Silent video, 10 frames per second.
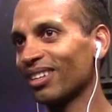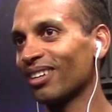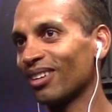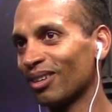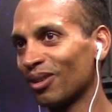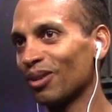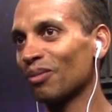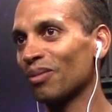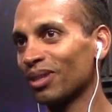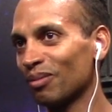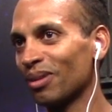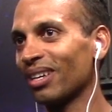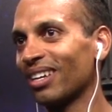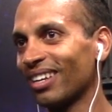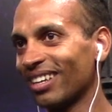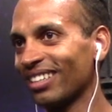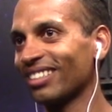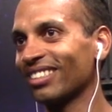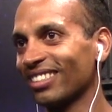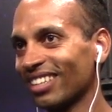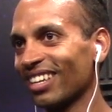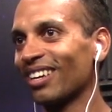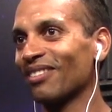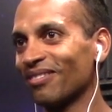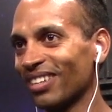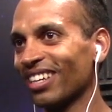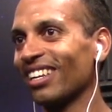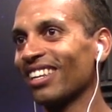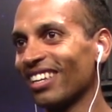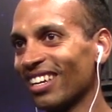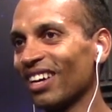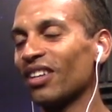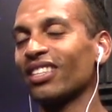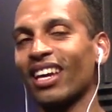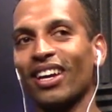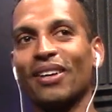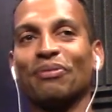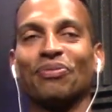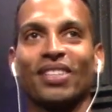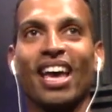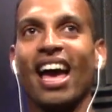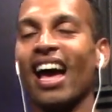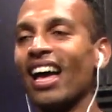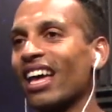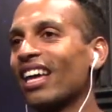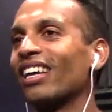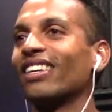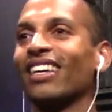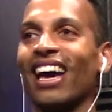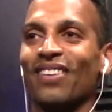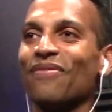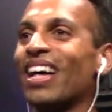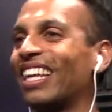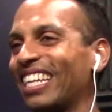a hopeless place. Okay, I've heard it. Lo- it's like a let's just keep you singing it though. Kind of mel-